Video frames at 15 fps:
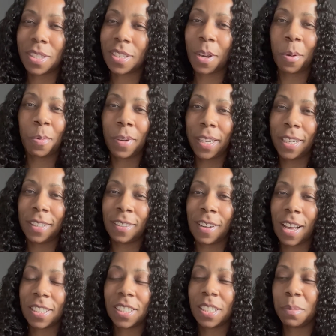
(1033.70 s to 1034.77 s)
so well?
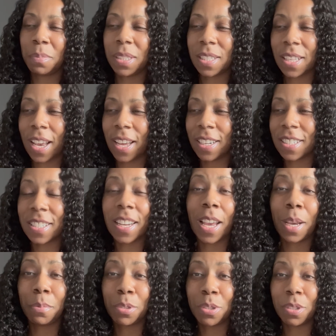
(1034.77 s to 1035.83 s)
I shouldn't be saying his
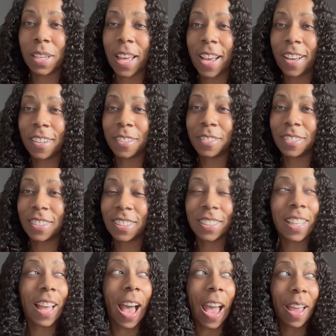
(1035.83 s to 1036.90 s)
name too loud. Cause
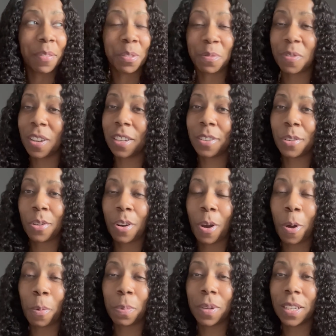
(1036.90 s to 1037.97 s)
I have the front door
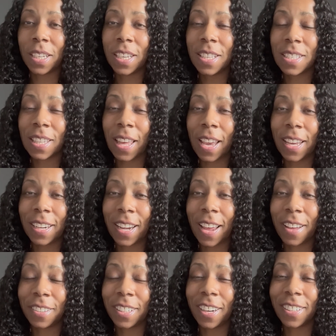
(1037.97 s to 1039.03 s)
open and he's laying
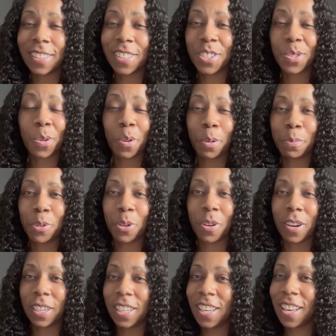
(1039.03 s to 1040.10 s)
down there at the storm
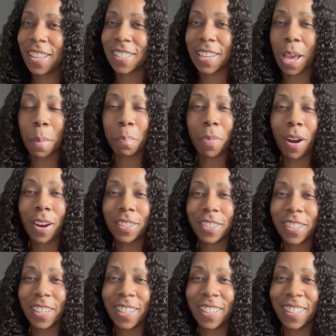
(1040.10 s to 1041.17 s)
door and he has not barked
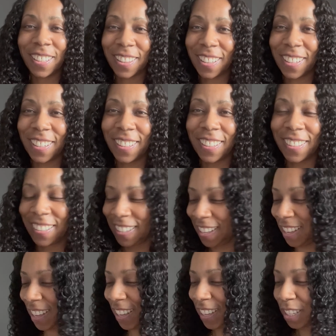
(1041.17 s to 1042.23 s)
or anything.
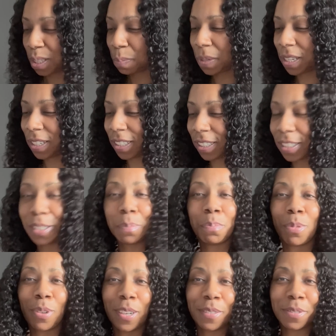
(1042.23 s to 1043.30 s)
He's being a good
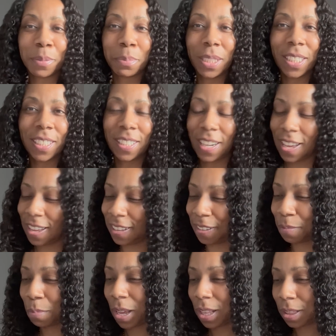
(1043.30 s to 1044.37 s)
boy for me today.
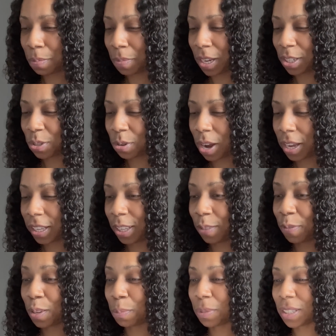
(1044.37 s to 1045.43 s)
I'm gonna have to make sure I
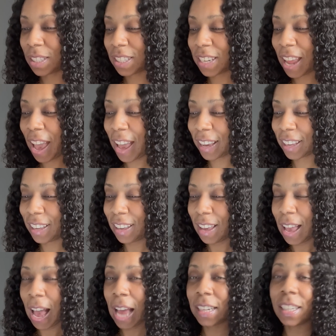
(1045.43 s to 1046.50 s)
give him a snack.
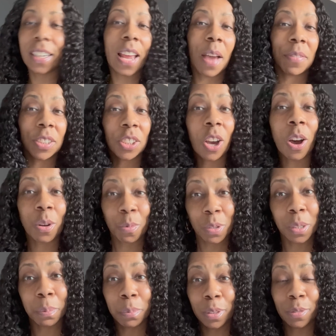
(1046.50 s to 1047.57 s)
I did have a talk
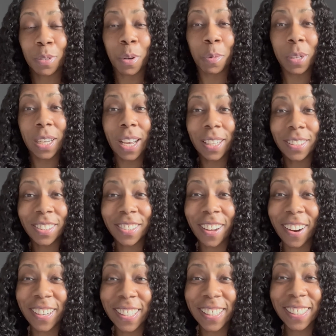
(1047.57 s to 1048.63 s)
with him before we got
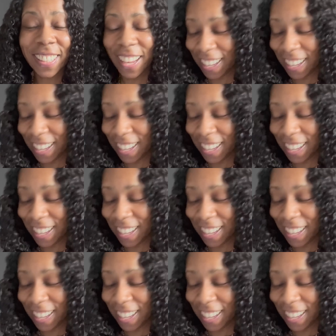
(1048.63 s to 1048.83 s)
started.